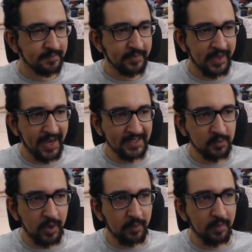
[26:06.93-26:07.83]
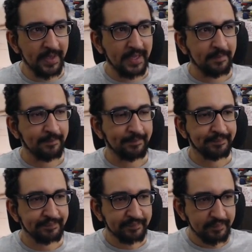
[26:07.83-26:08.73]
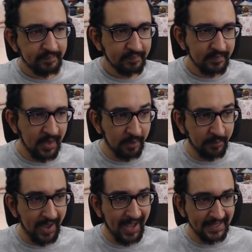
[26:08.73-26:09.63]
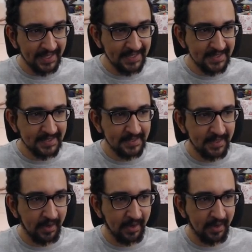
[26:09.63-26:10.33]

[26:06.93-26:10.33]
The next one will be atlas